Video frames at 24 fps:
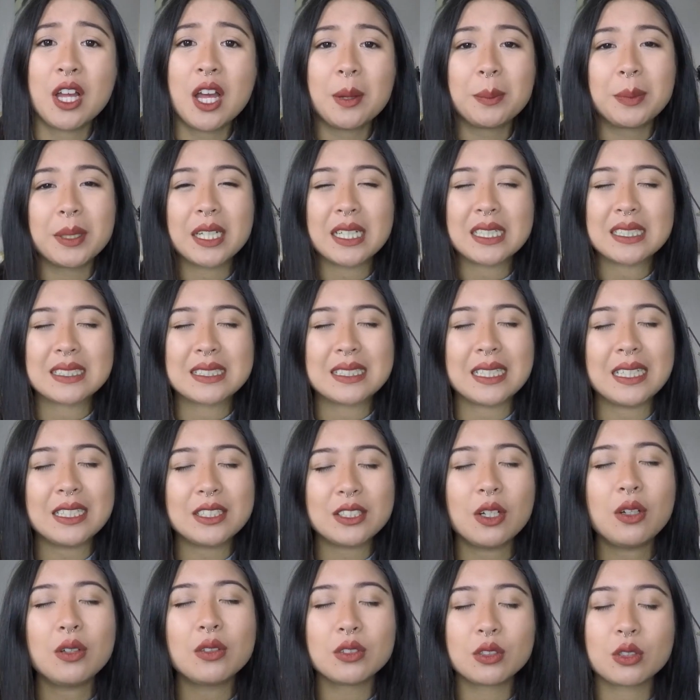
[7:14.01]
because they
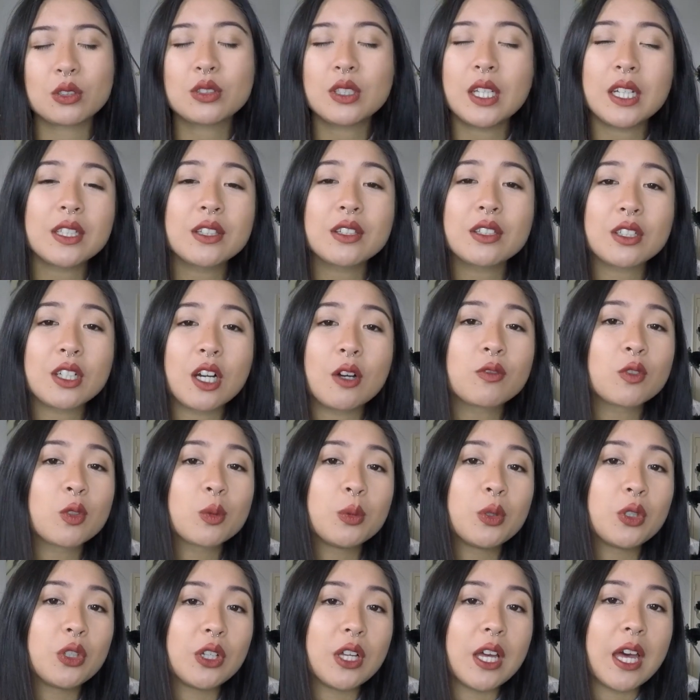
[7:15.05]
don't look like they're
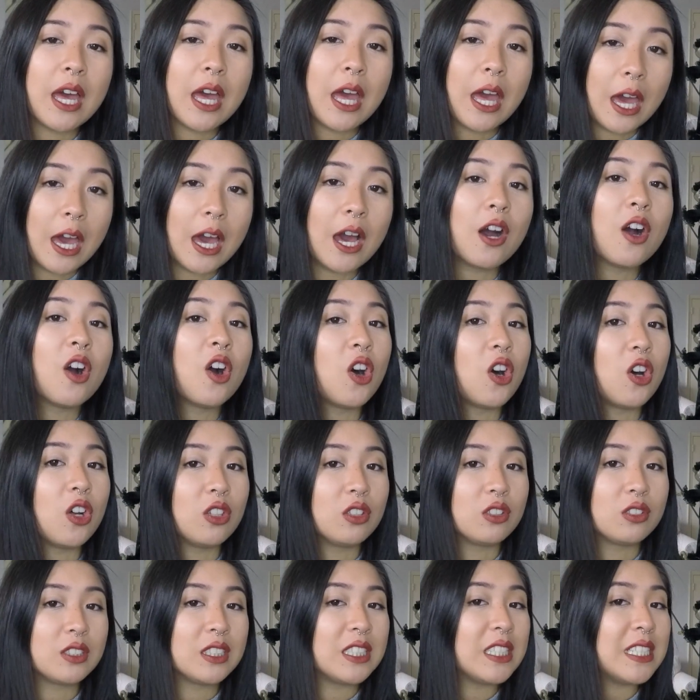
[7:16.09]
comfortable at
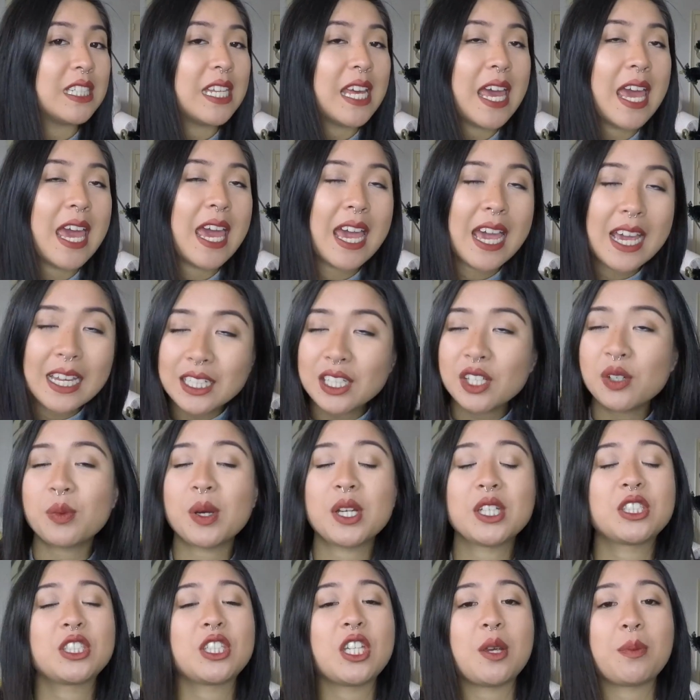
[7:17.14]
all in any
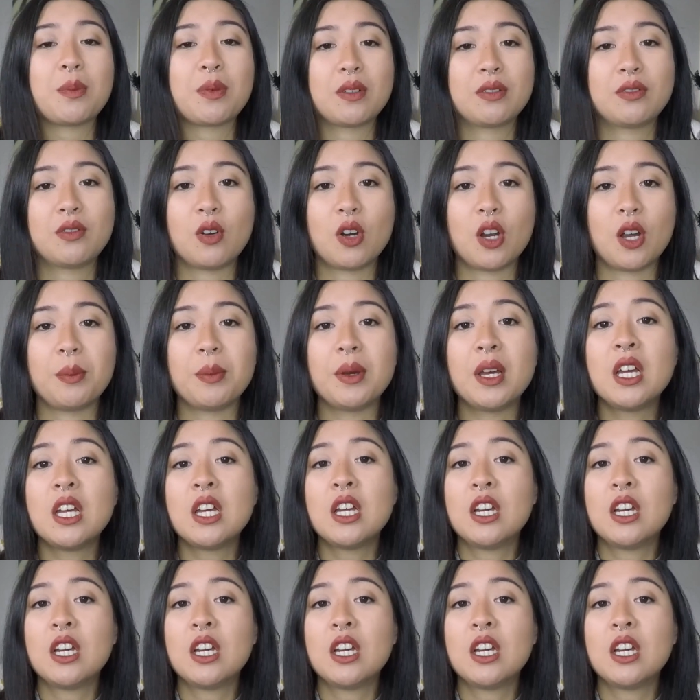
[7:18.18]
way, shape, or form.